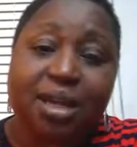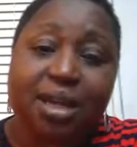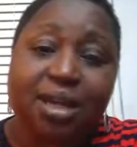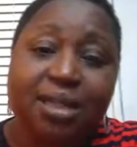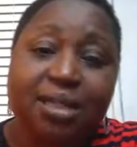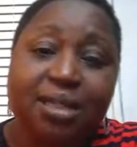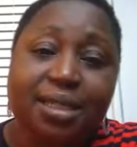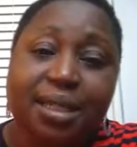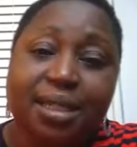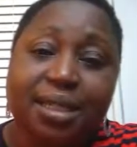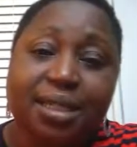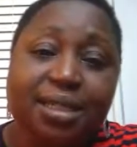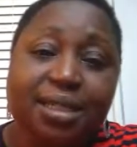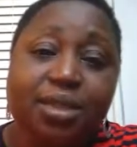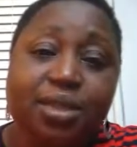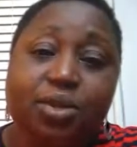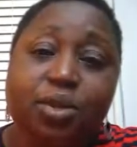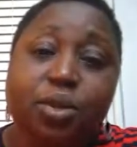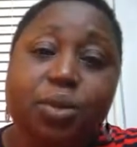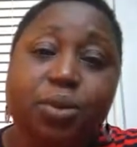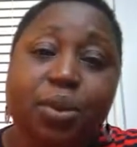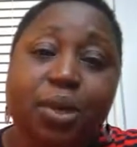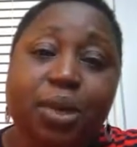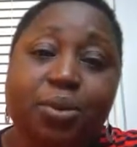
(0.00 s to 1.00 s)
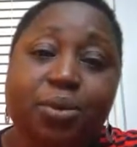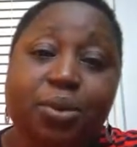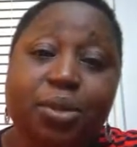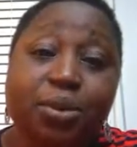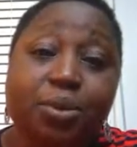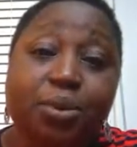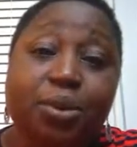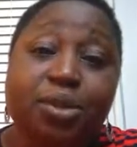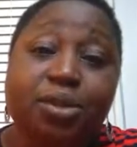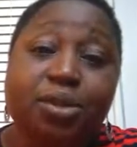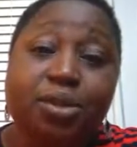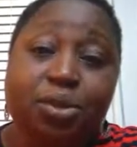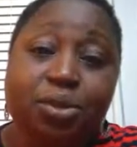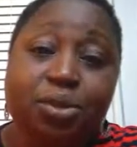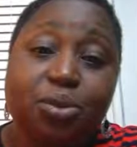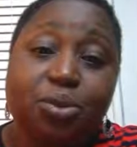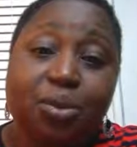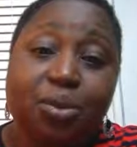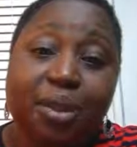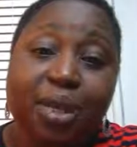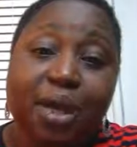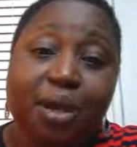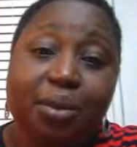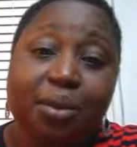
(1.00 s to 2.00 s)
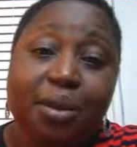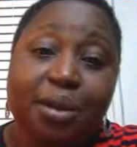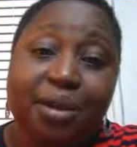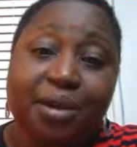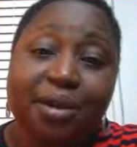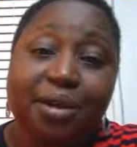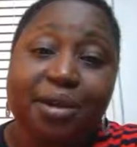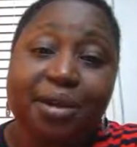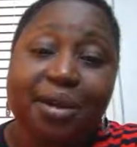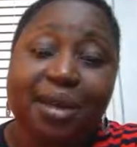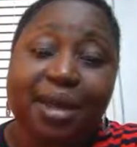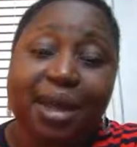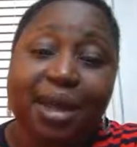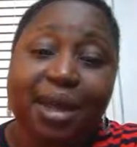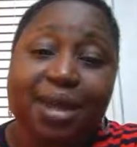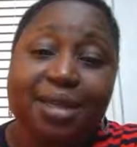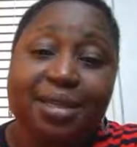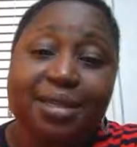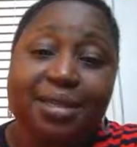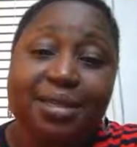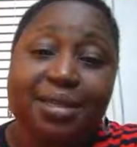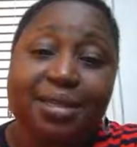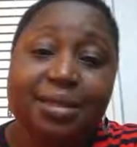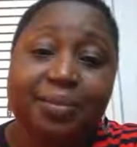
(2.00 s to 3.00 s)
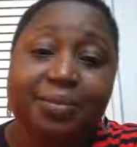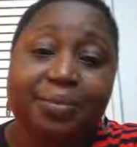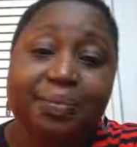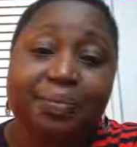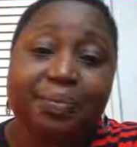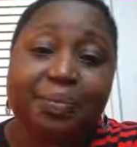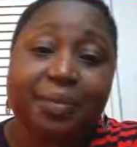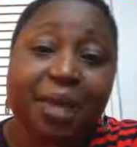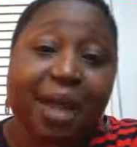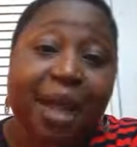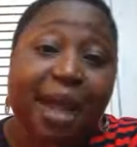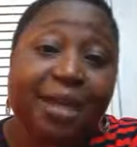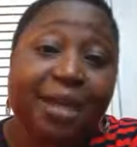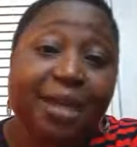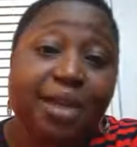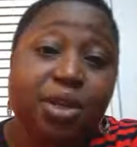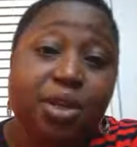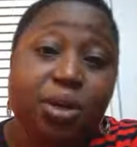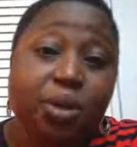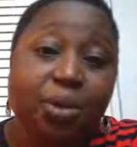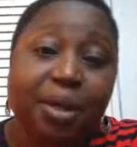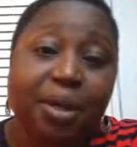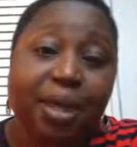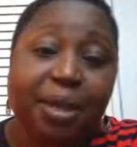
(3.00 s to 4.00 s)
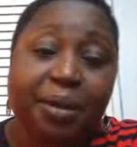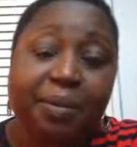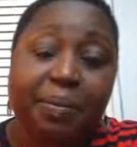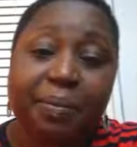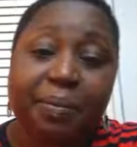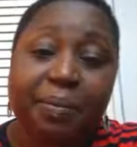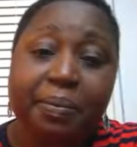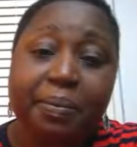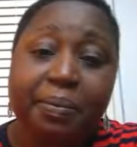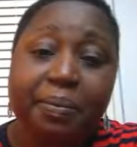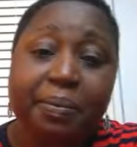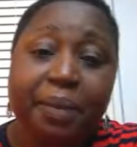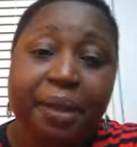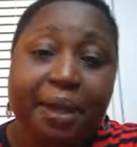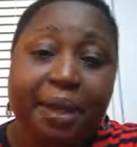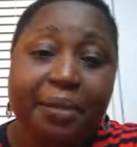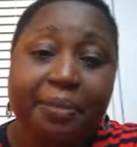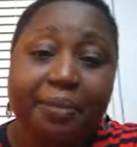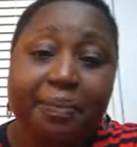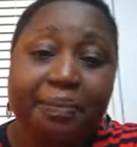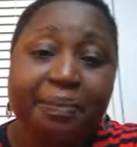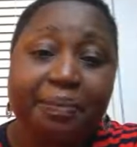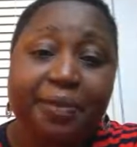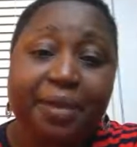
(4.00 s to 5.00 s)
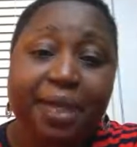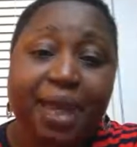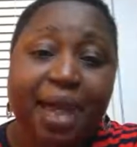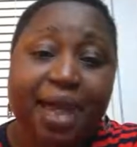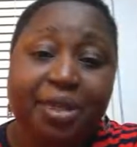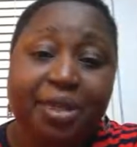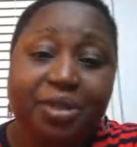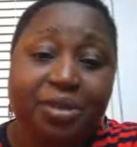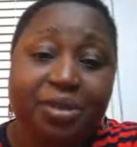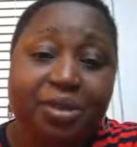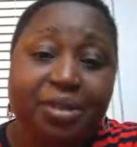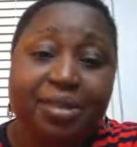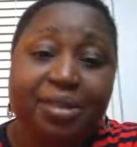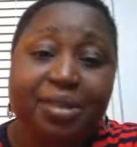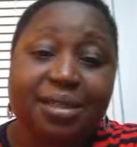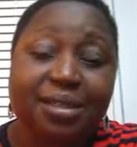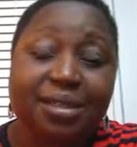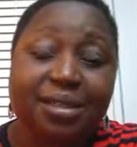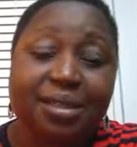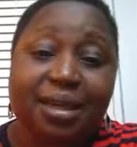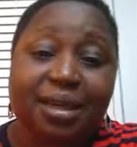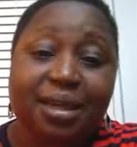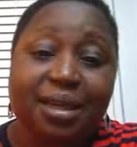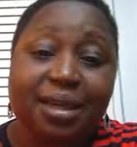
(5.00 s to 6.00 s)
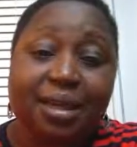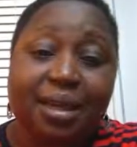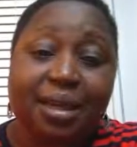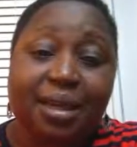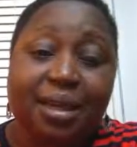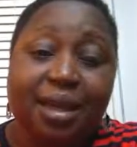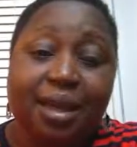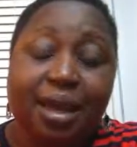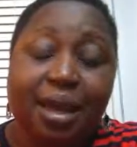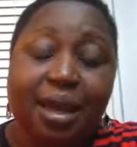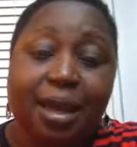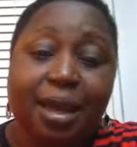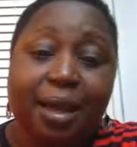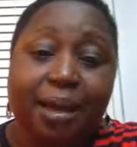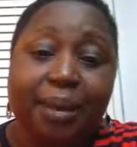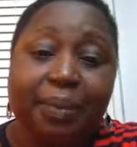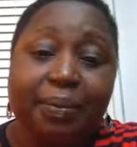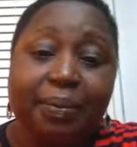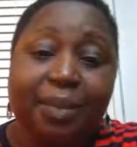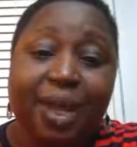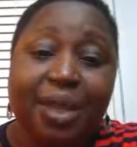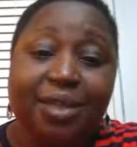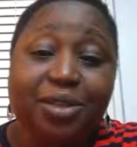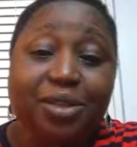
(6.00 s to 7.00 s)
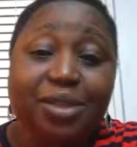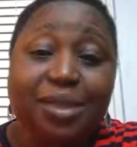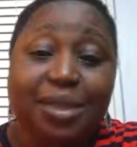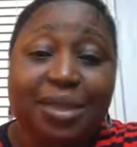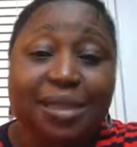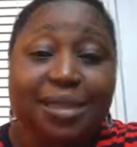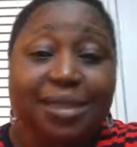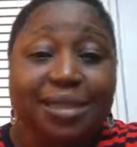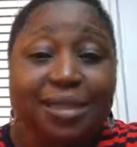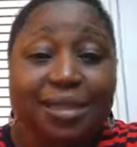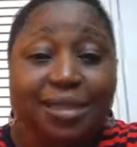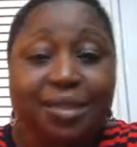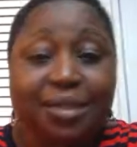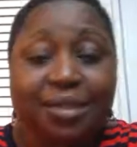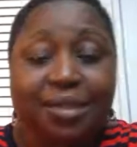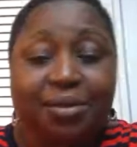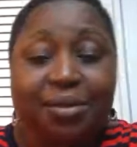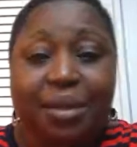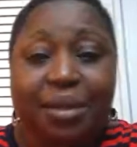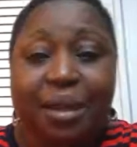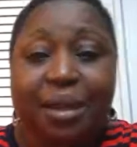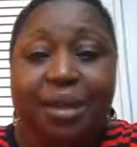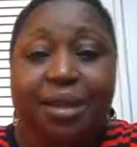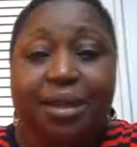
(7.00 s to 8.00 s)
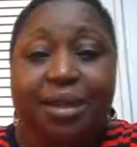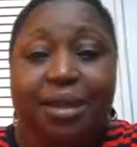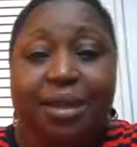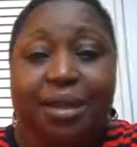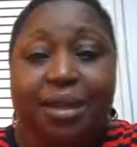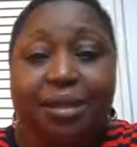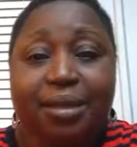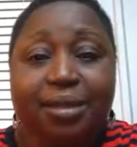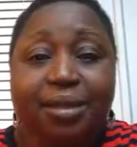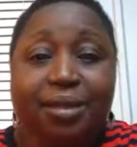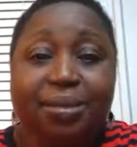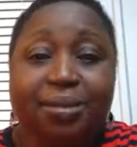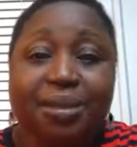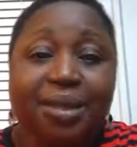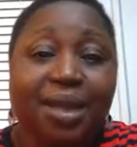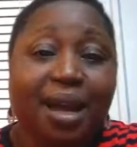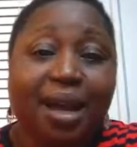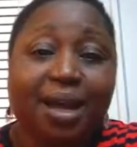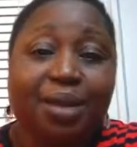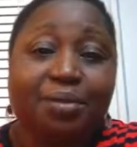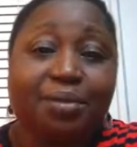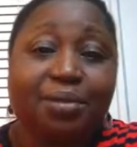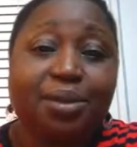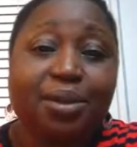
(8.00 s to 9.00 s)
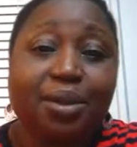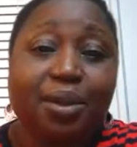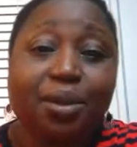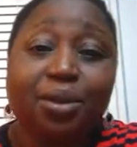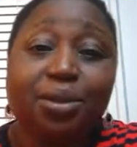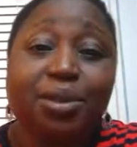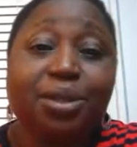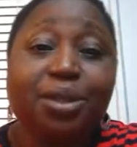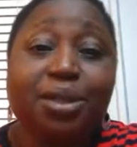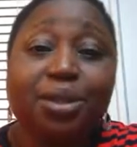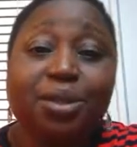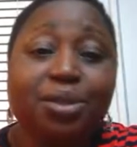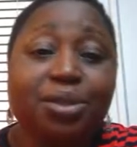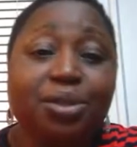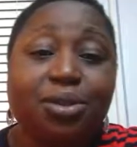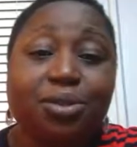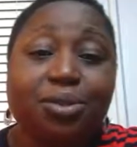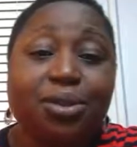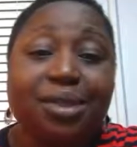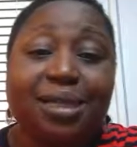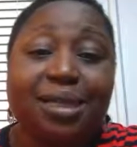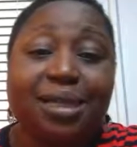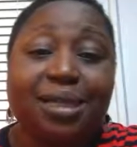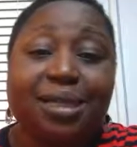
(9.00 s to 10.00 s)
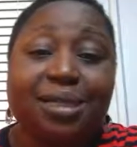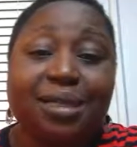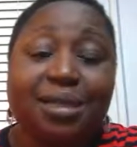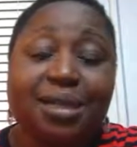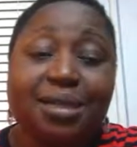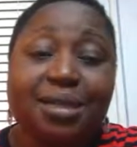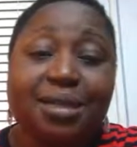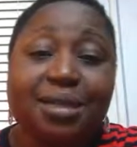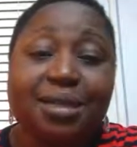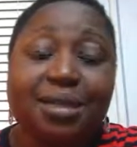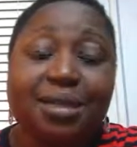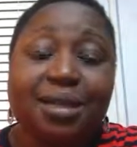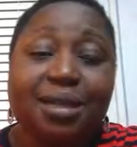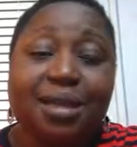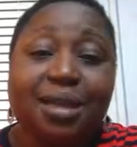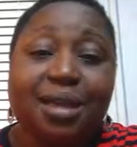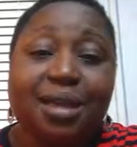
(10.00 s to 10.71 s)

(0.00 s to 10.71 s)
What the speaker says: he said he didn't know what he was going to do without her. And I didn't know him, but I just listened, right? Sometimes all you can do is listen.